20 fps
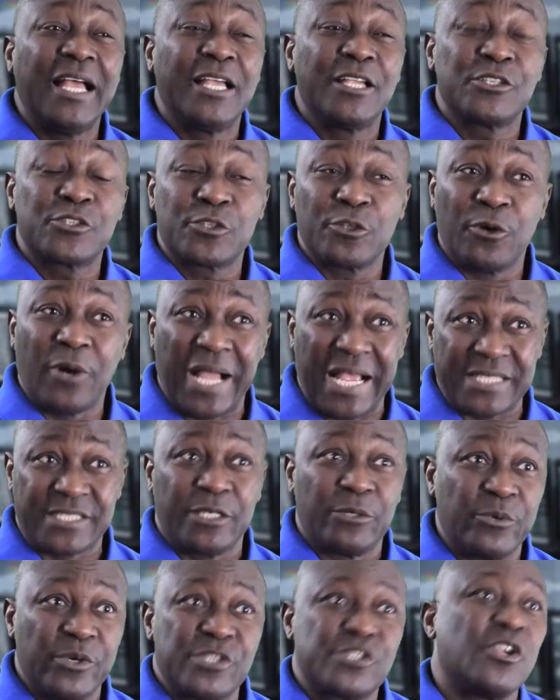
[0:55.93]
So as a
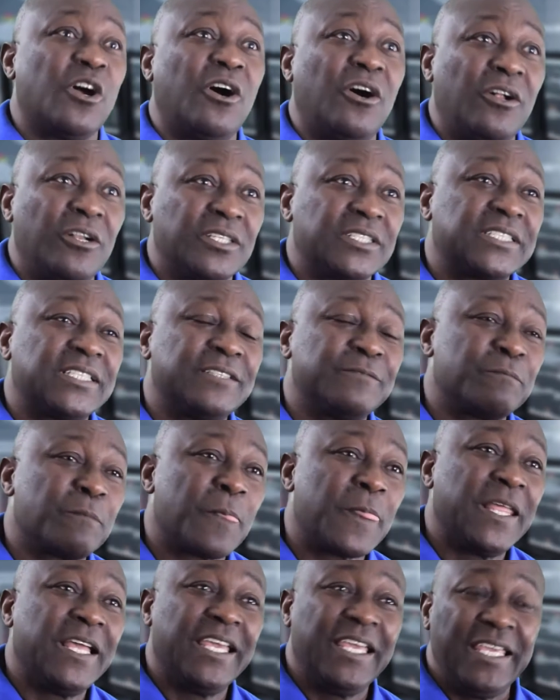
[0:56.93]
result,
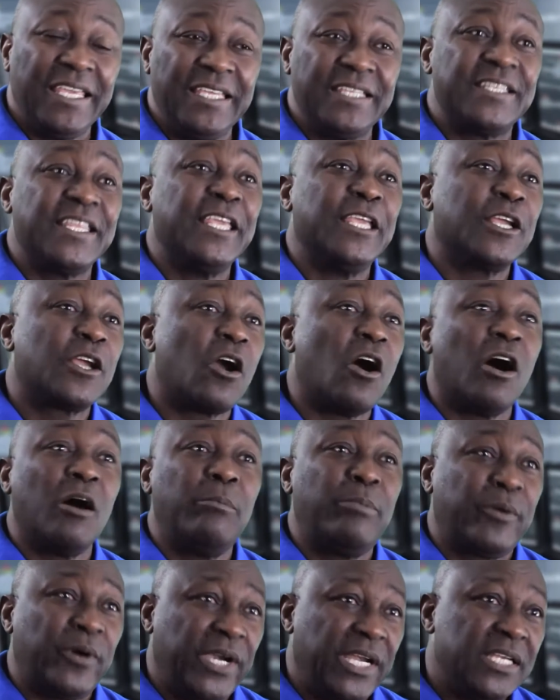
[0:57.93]
it
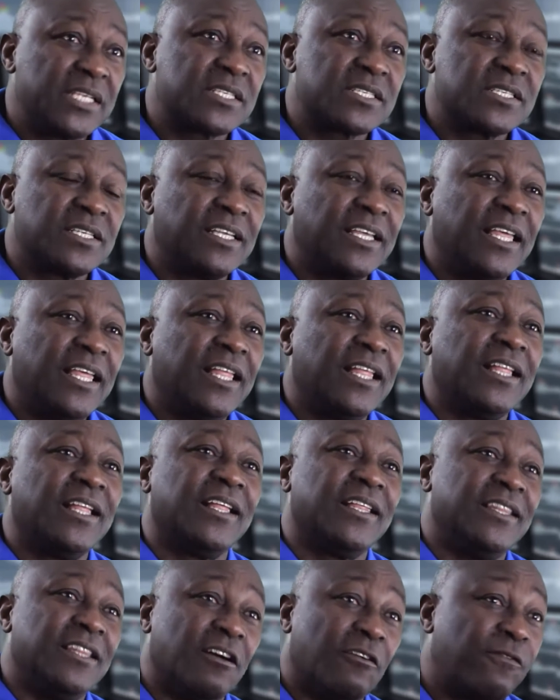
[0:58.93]
incorporates
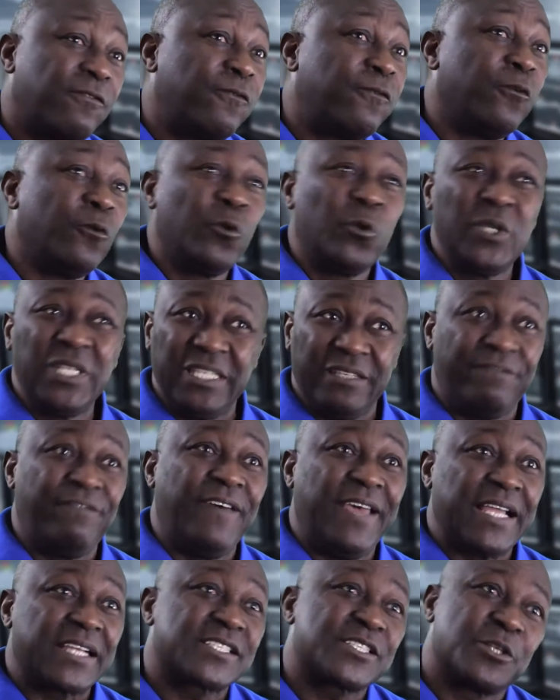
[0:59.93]
the full
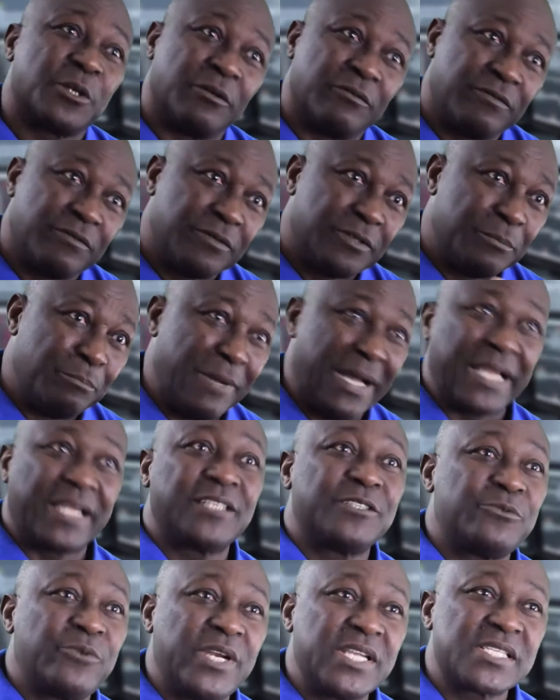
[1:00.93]
effects of
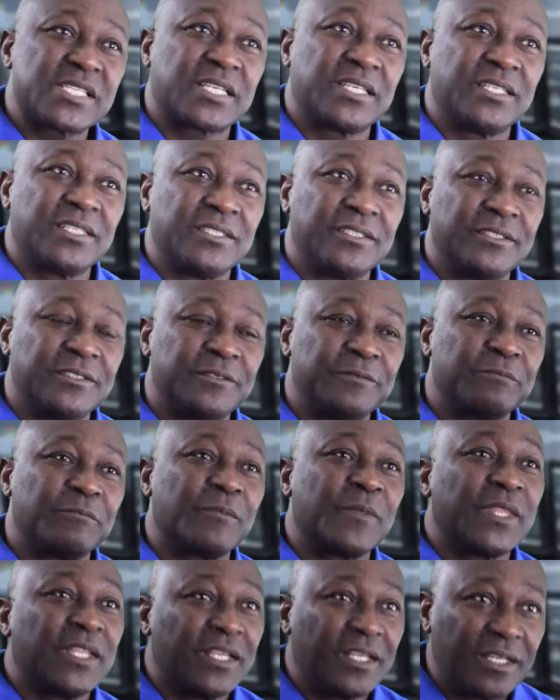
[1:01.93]
market risk,
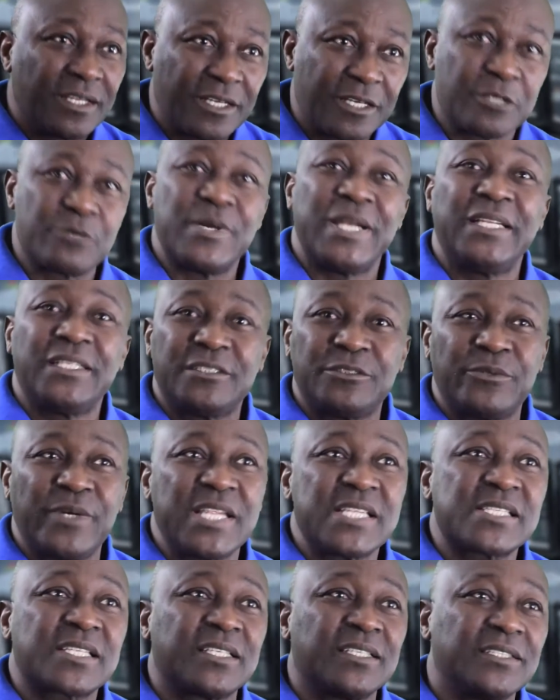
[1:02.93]
credit
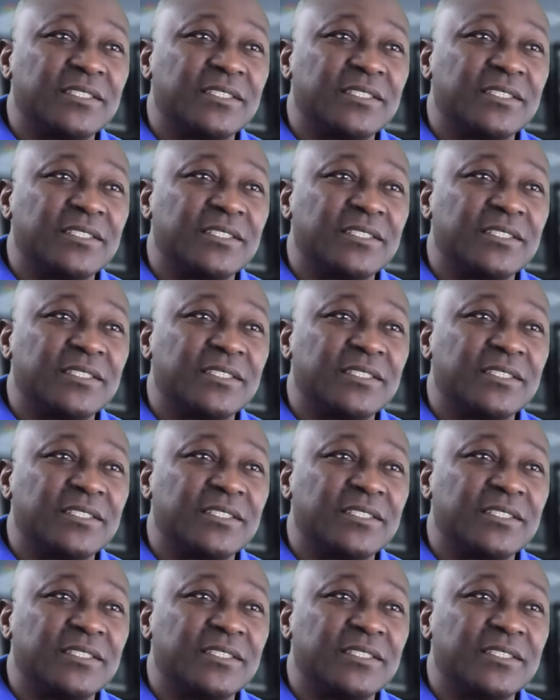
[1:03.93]
risk,